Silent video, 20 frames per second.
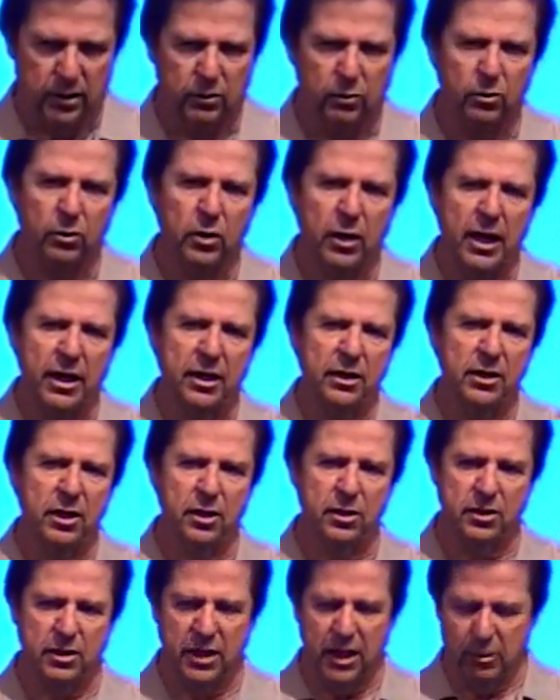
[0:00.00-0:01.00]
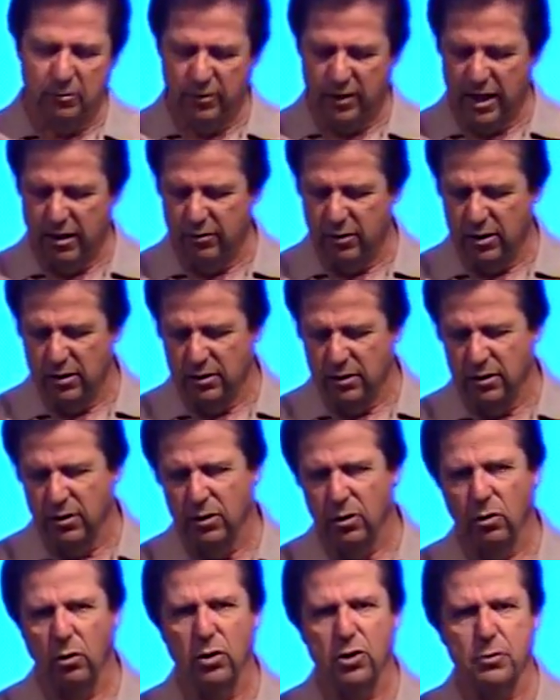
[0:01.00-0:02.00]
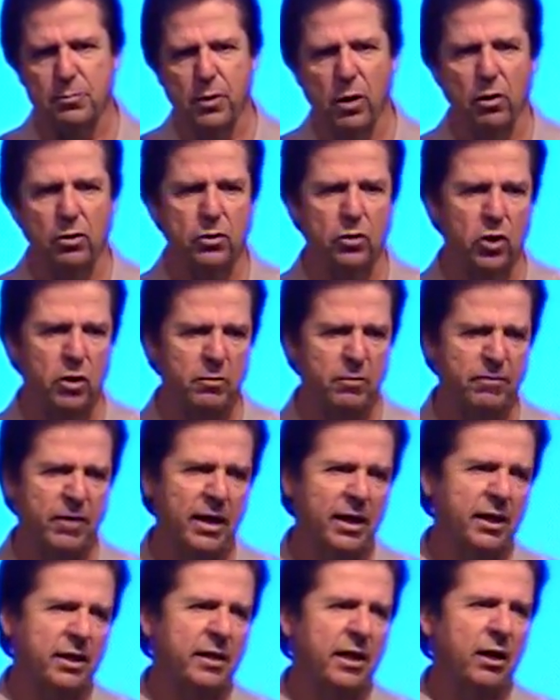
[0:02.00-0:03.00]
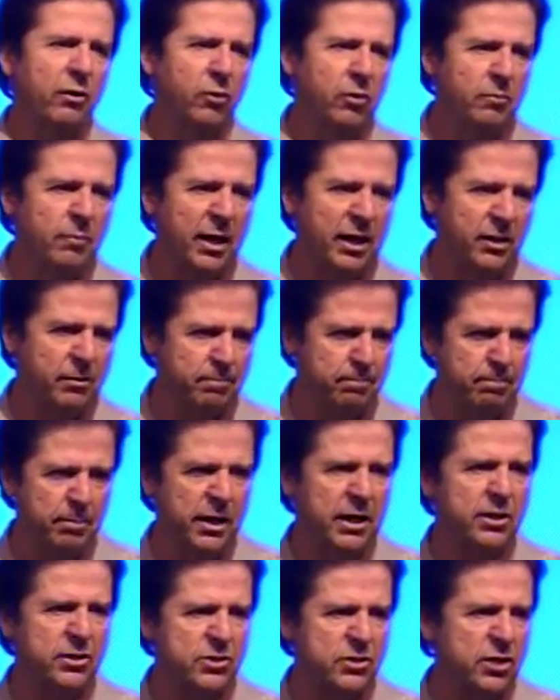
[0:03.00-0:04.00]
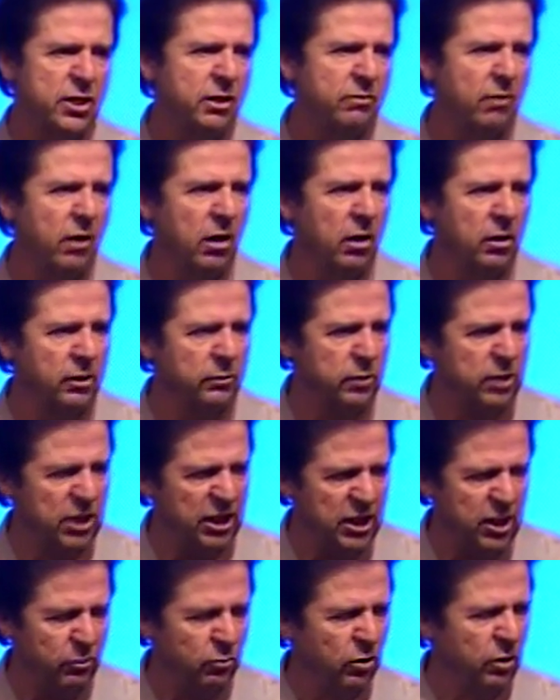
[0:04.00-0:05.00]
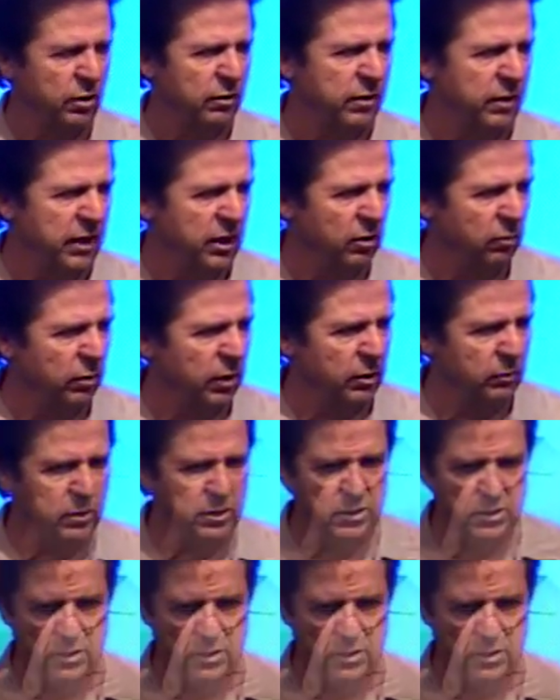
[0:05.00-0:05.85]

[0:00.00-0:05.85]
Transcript: know how to inherit the kingdom of heaven. The Lord spoke to him and finally dealt with him about his biggest sin of all, which he didn't want to deal with, which